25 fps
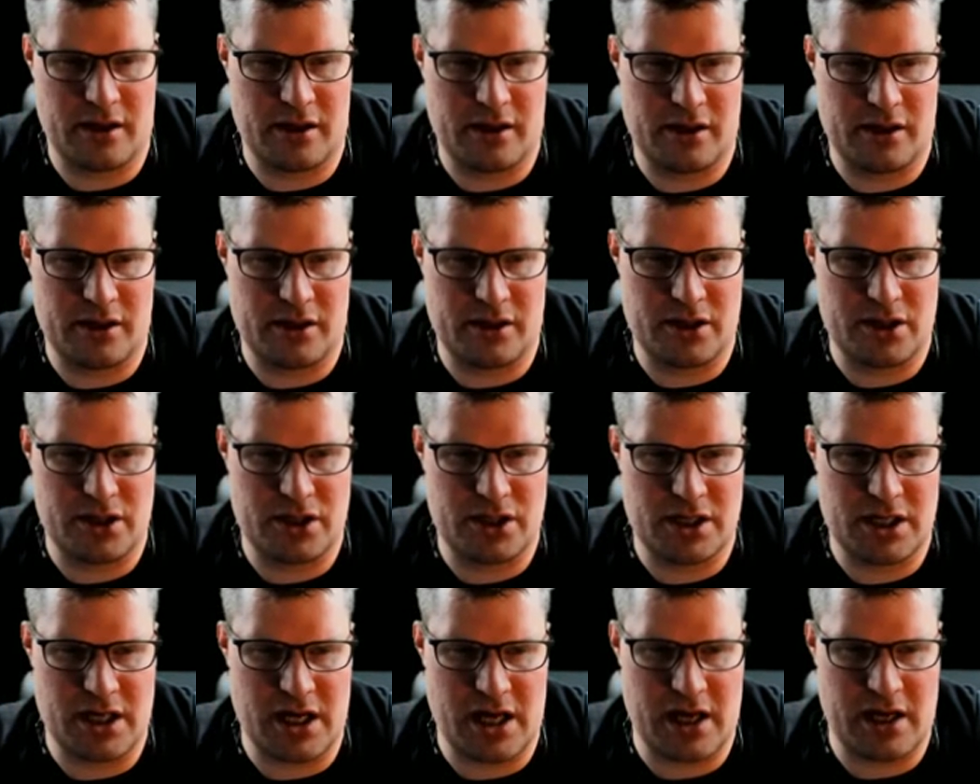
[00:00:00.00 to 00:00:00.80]

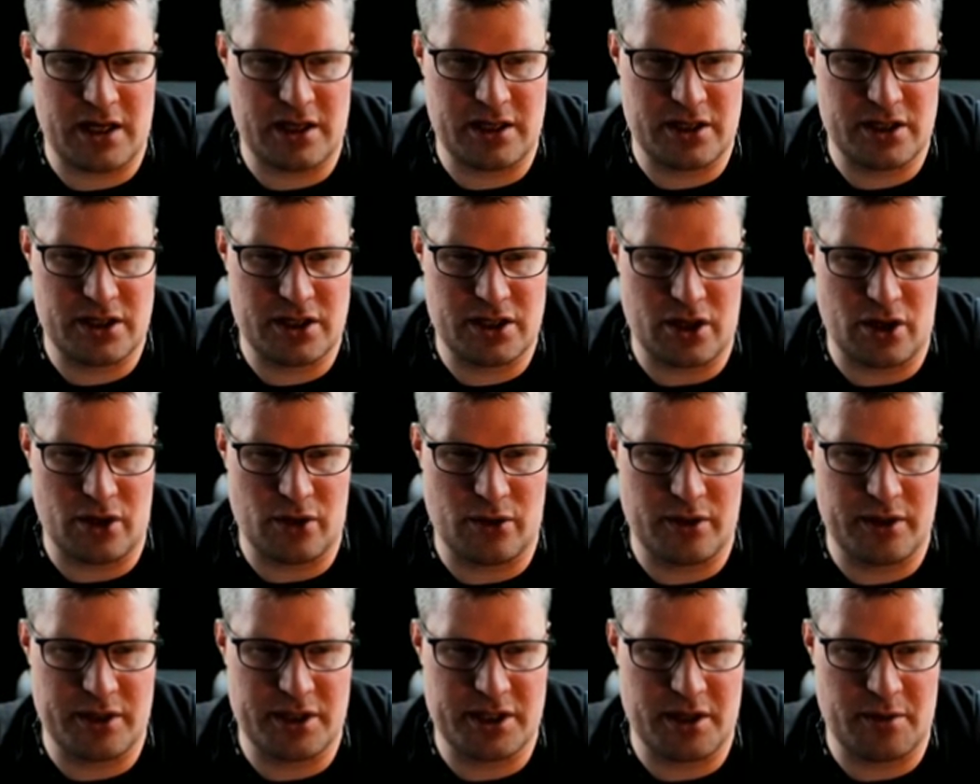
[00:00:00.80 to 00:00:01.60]
change
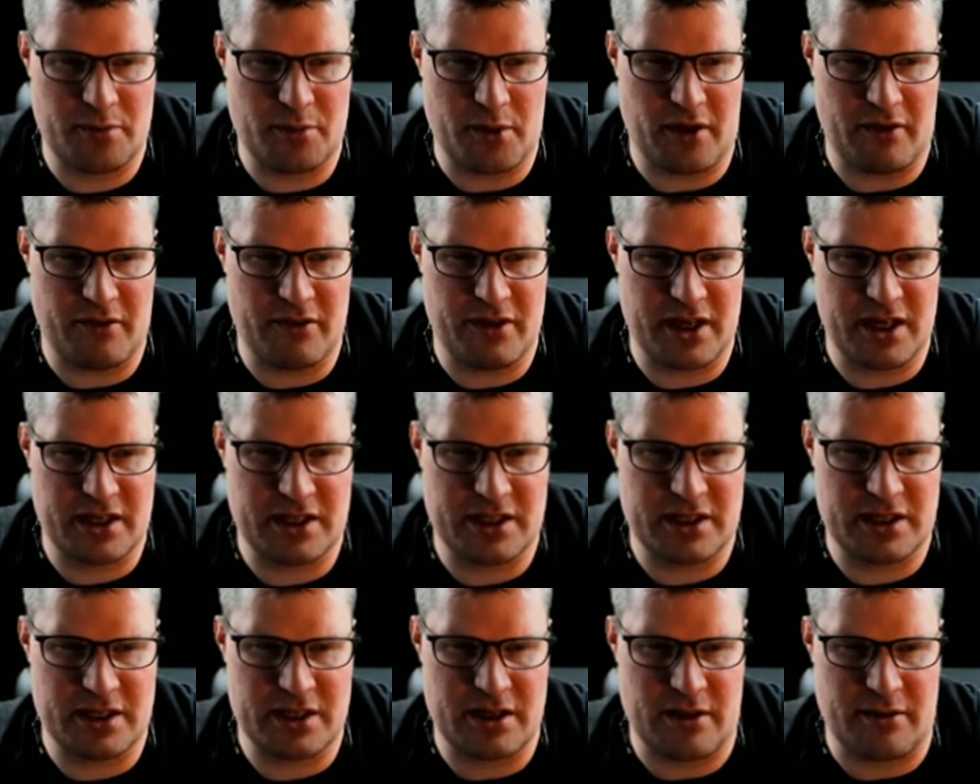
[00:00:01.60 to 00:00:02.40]
ownership of this
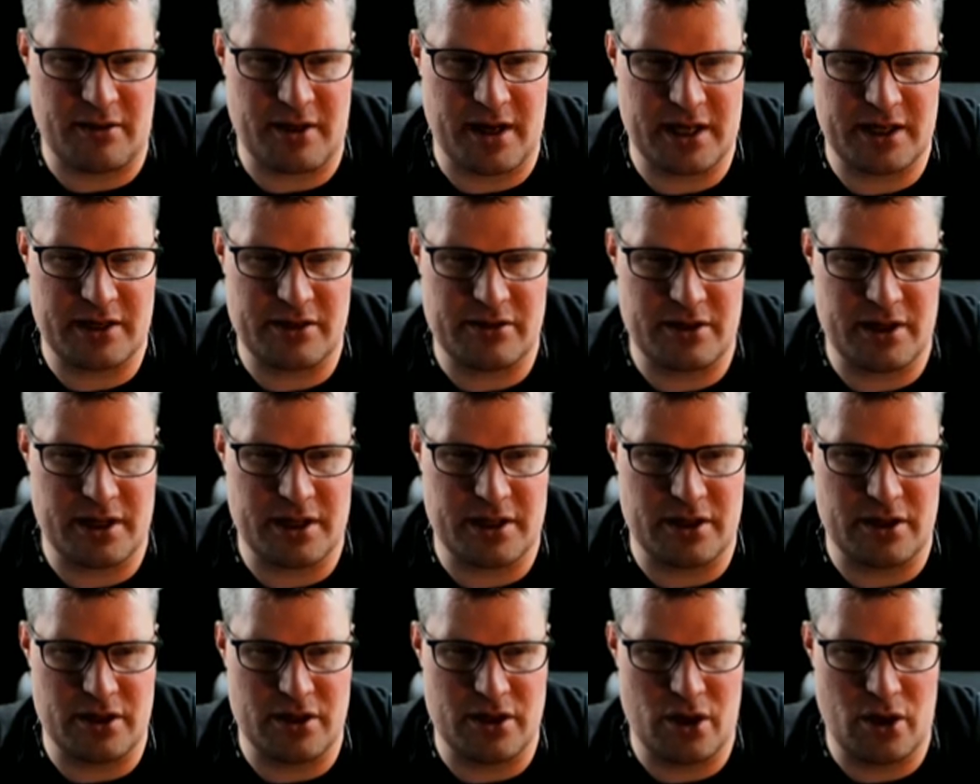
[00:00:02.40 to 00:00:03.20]
directory
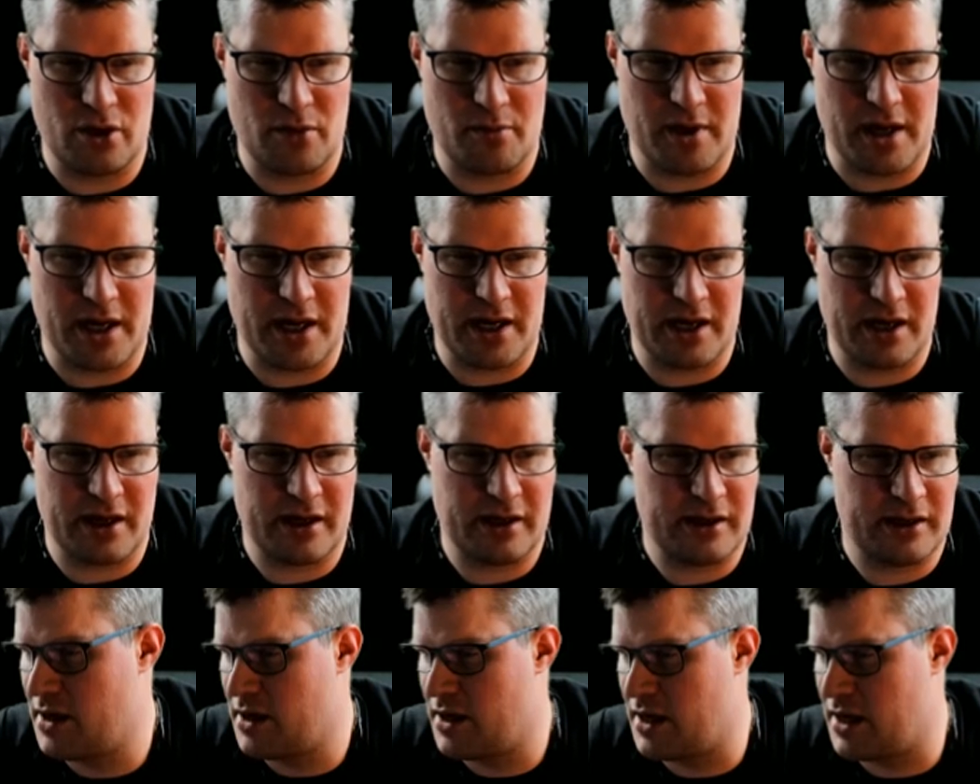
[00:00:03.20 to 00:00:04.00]
to nobody,
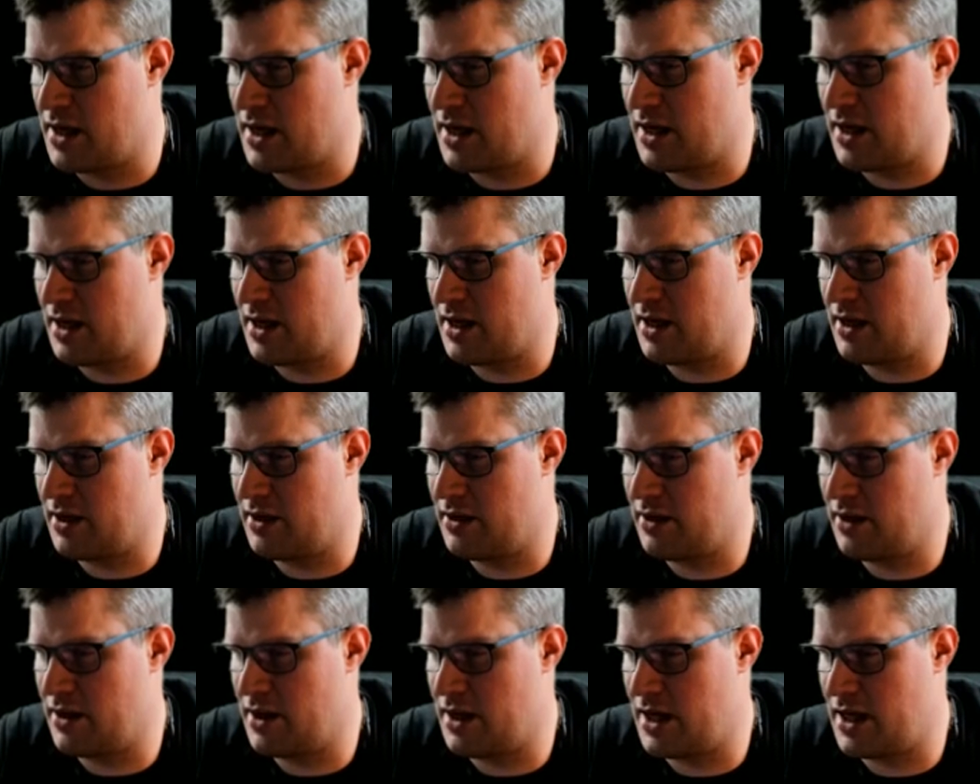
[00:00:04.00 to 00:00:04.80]

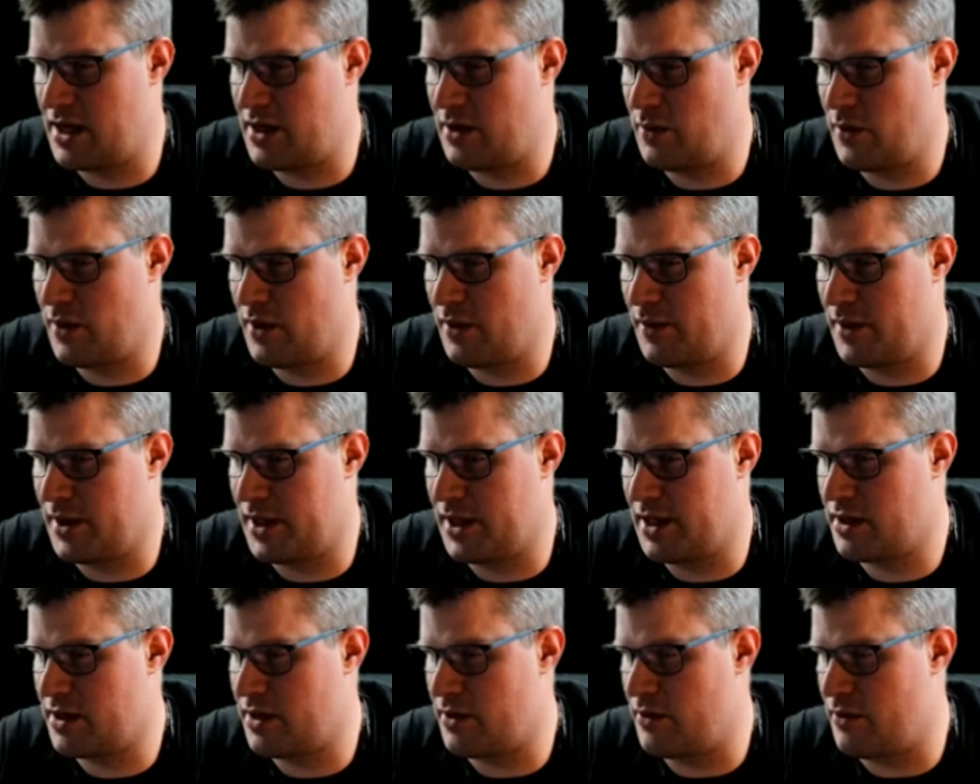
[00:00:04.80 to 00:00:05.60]
and then we
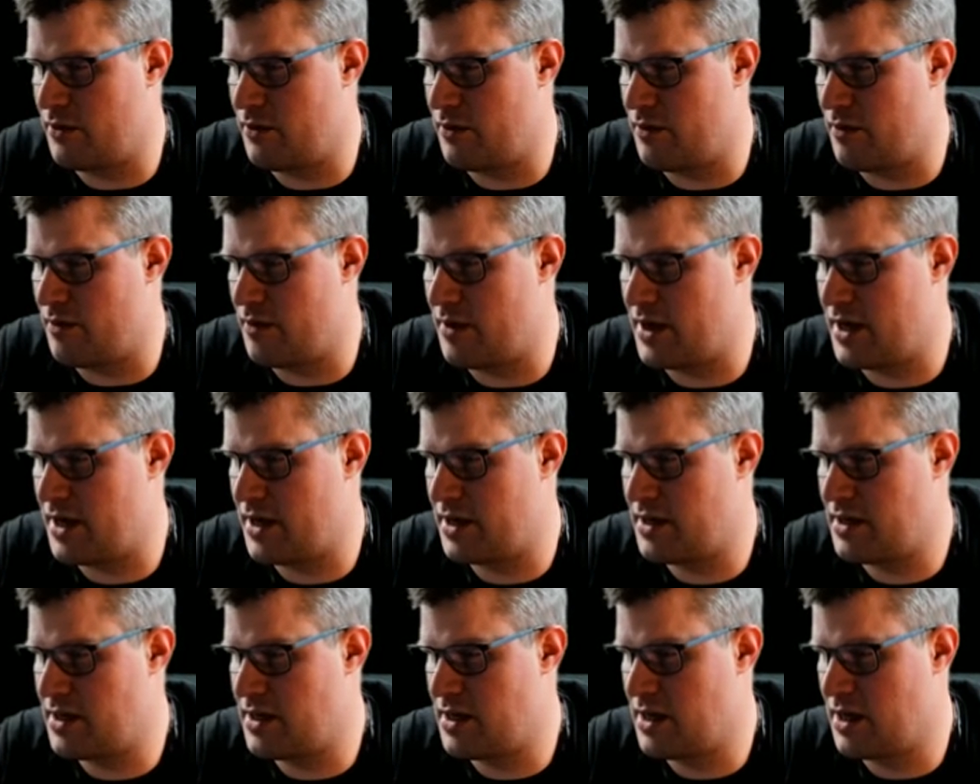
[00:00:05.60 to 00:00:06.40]
will
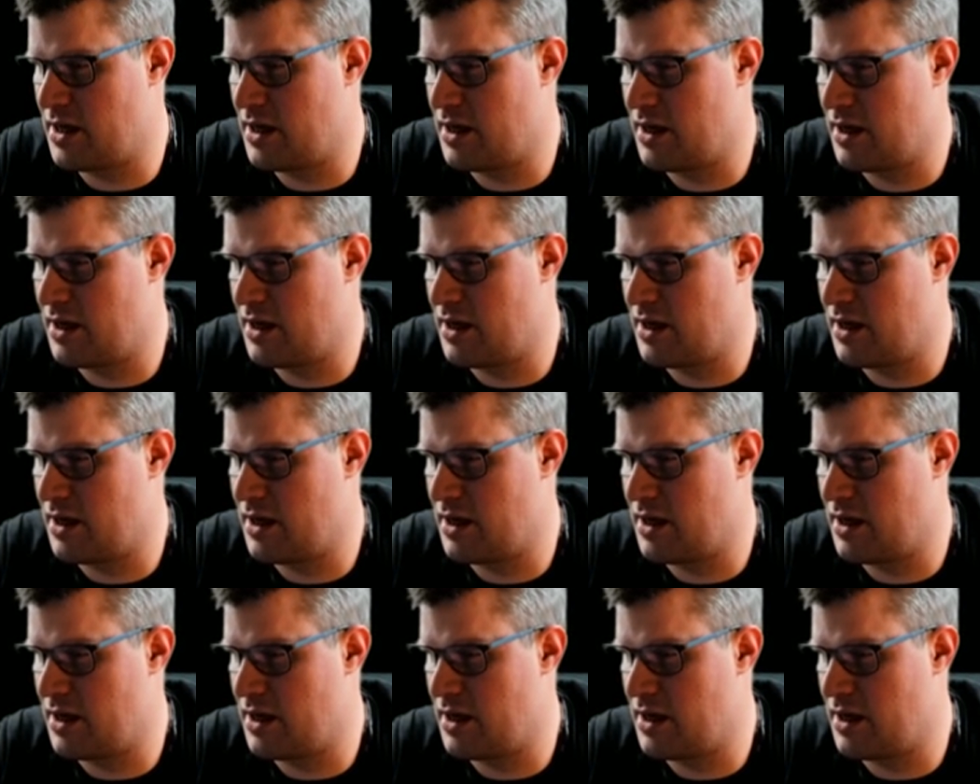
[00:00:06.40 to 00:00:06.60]
run